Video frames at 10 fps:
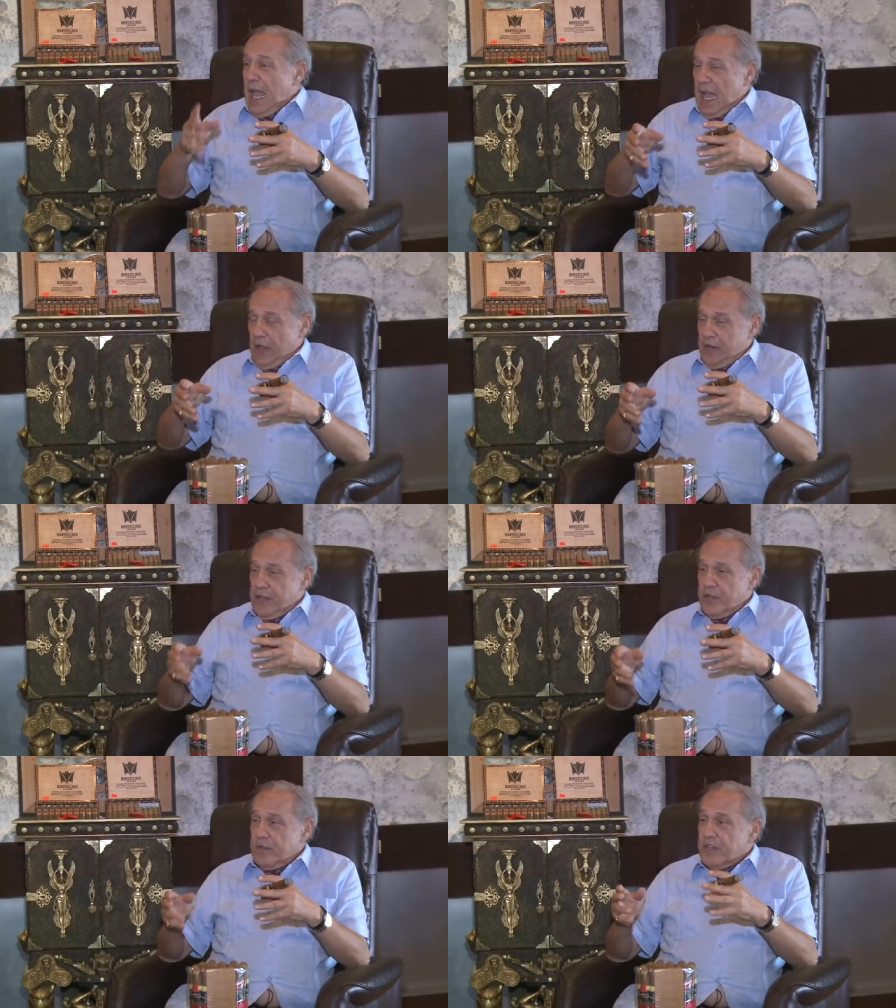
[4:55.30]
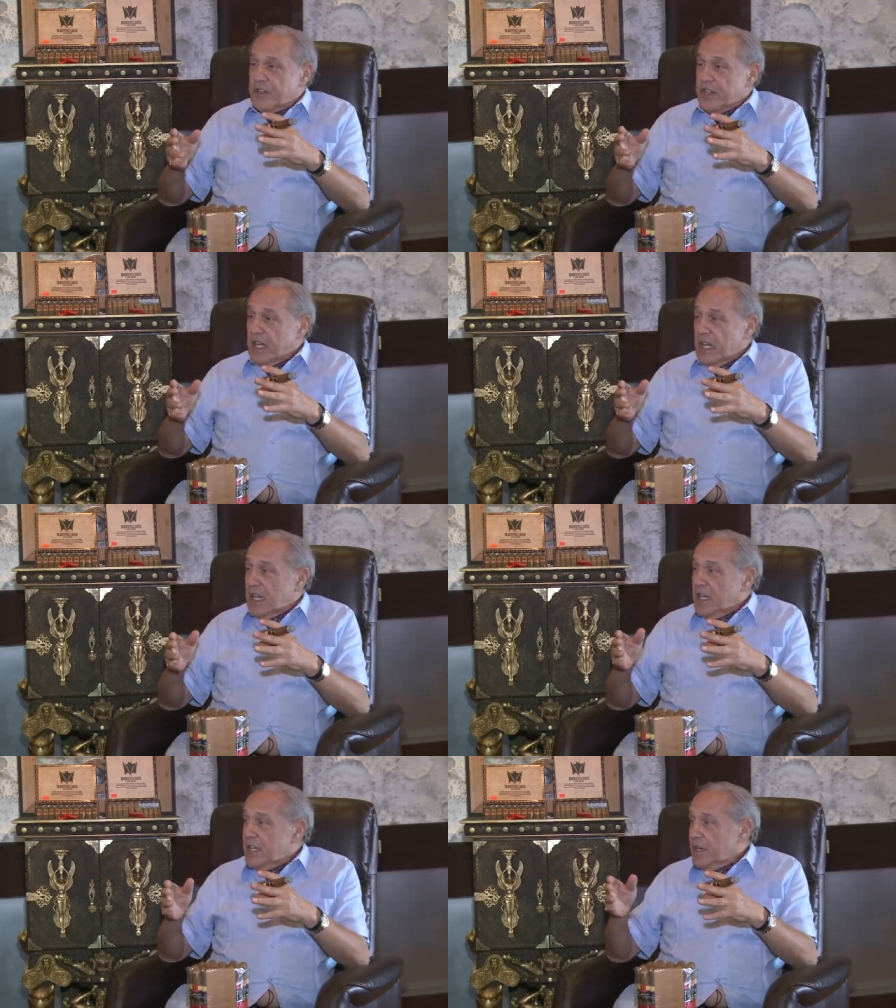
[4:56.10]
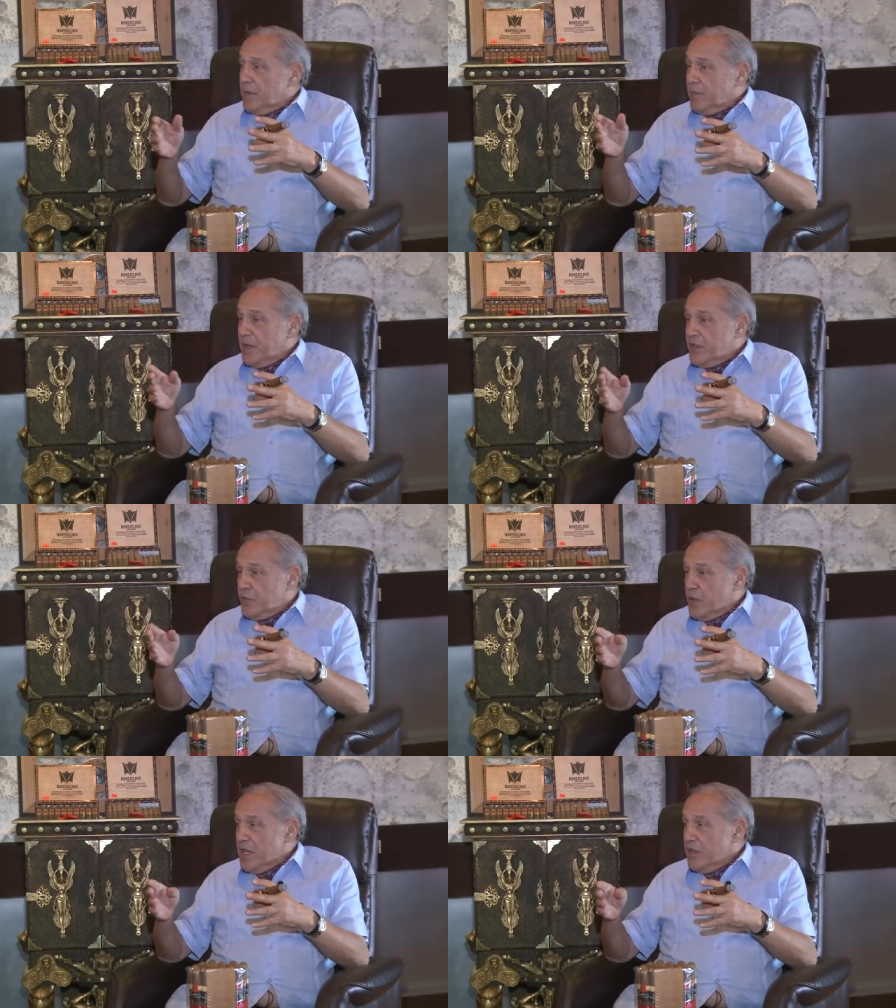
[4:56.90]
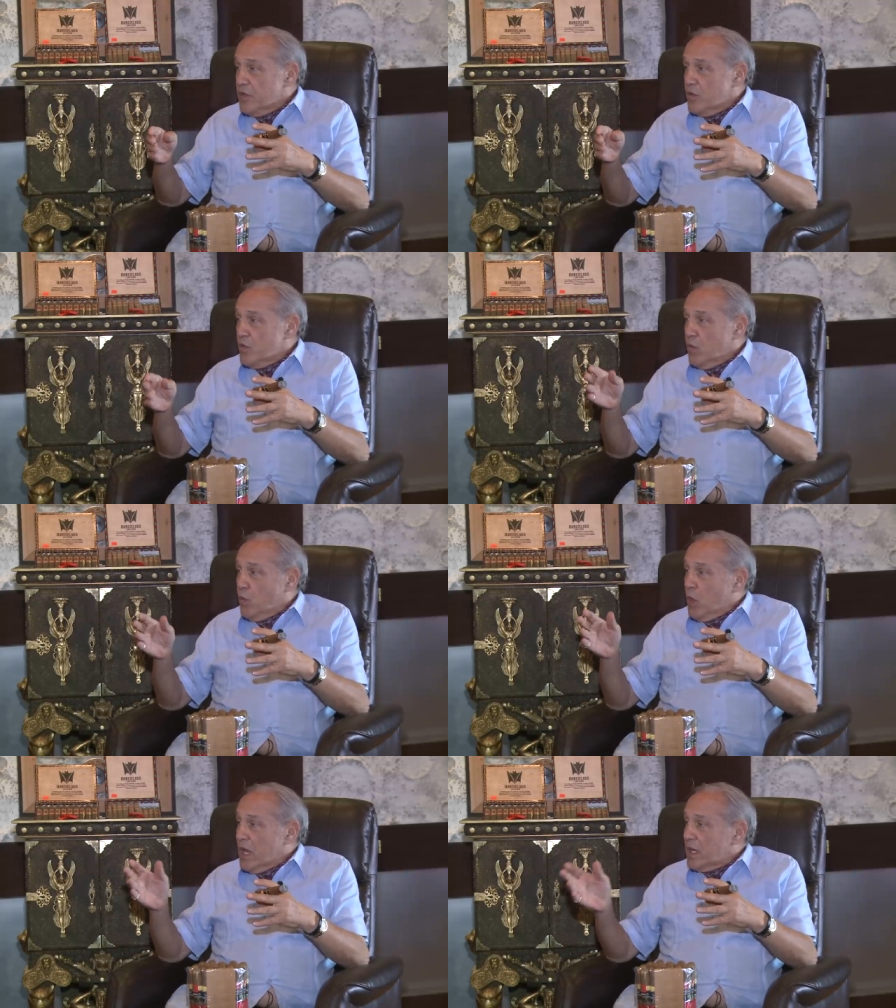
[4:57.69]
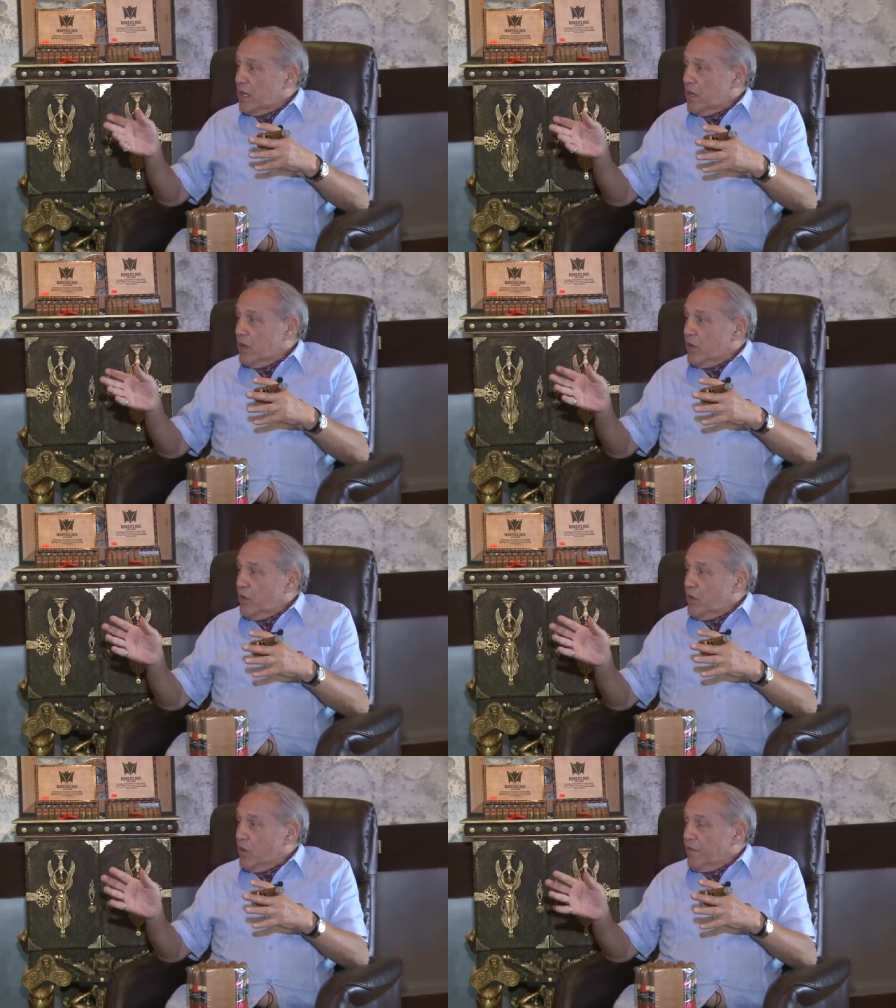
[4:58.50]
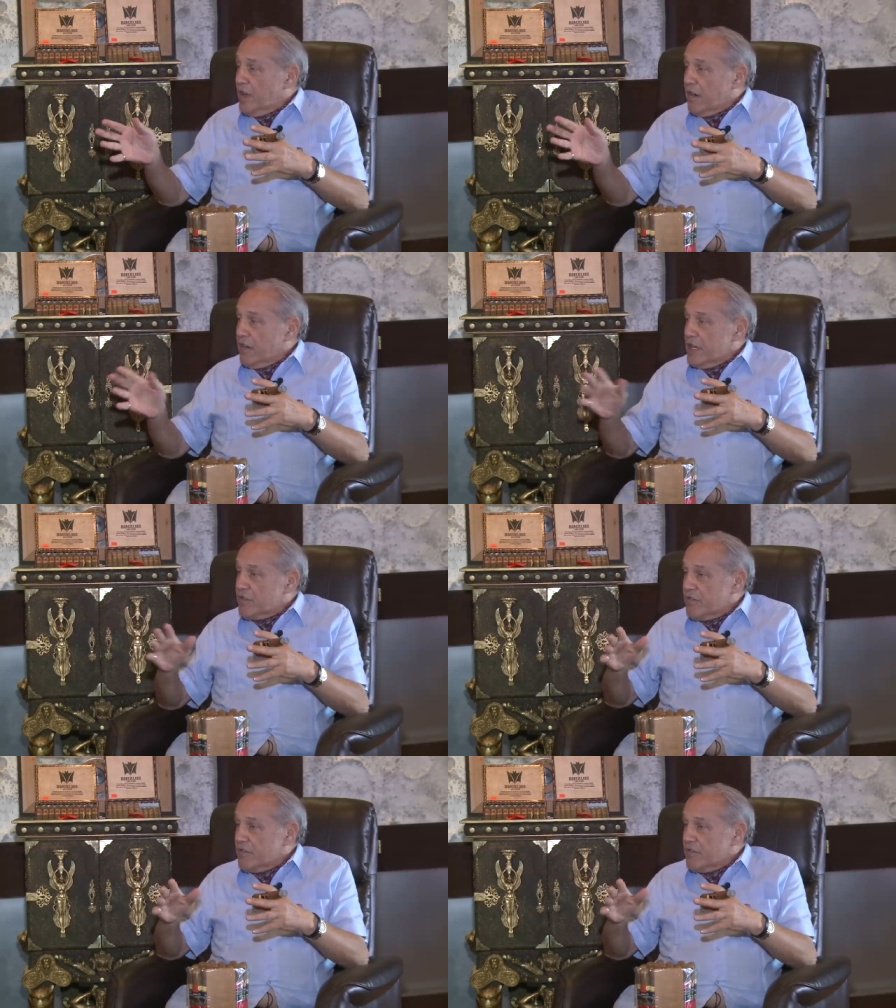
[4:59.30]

How did you decide between you what your various